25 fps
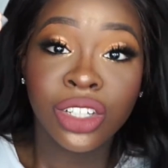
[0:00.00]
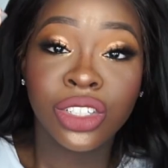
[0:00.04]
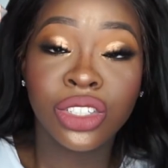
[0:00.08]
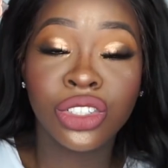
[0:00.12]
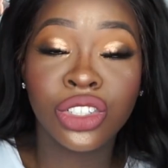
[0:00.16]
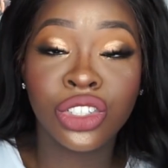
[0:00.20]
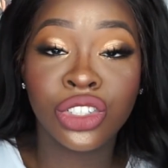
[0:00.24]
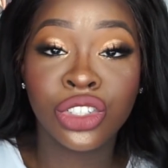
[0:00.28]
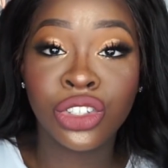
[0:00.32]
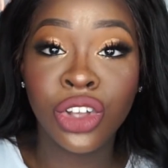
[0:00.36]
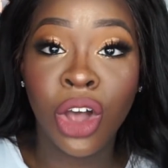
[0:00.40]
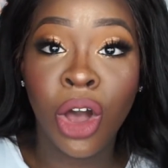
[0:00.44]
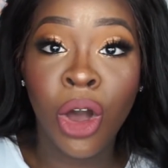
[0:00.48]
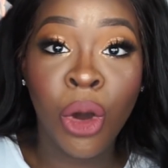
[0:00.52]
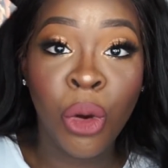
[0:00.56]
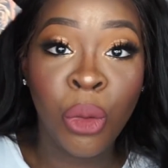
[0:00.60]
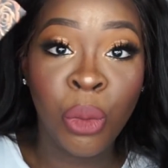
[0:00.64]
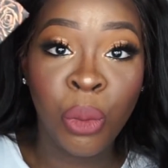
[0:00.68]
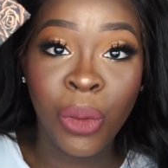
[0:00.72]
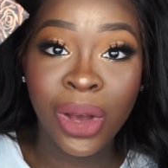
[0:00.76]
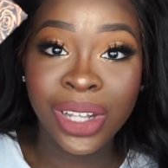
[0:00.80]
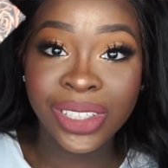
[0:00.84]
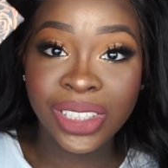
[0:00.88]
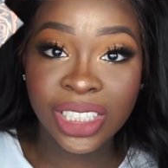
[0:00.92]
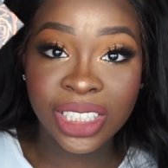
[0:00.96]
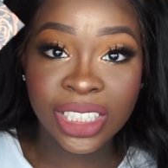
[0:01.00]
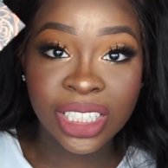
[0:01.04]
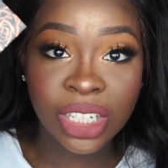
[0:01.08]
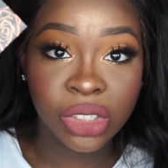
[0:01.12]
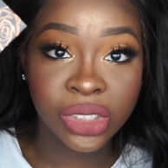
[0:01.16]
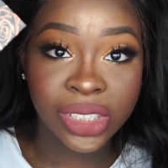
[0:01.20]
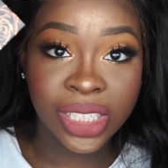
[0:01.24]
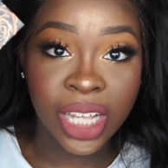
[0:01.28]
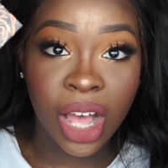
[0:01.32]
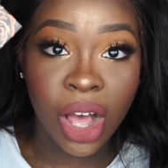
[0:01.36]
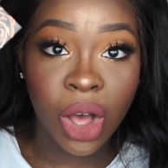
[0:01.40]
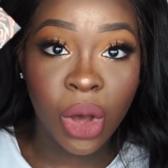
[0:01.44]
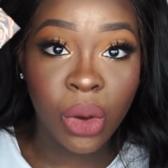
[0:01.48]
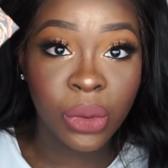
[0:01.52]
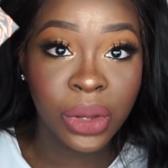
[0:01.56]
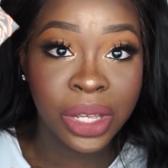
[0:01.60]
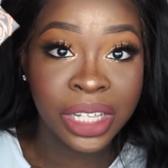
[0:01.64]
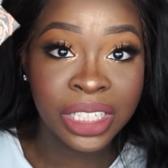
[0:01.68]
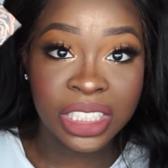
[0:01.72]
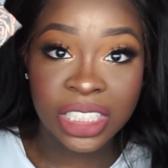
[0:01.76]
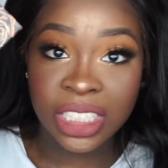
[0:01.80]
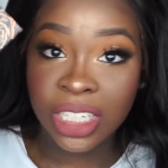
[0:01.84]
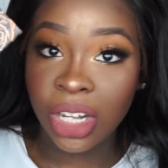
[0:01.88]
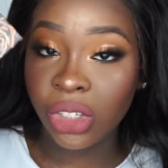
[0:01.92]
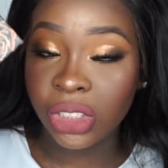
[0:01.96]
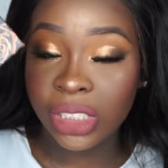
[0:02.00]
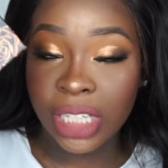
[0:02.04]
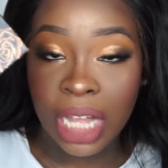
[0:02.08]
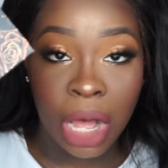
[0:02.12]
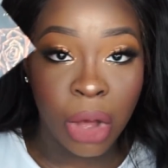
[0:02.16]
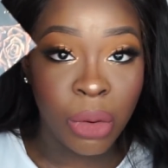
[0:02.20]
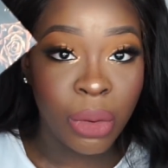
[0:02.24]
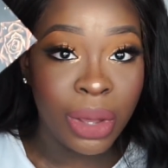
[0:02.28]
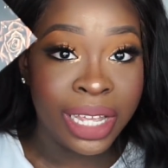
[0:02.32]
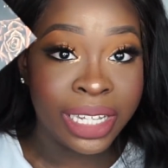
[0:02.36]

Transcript: so once it sells out, it sells out.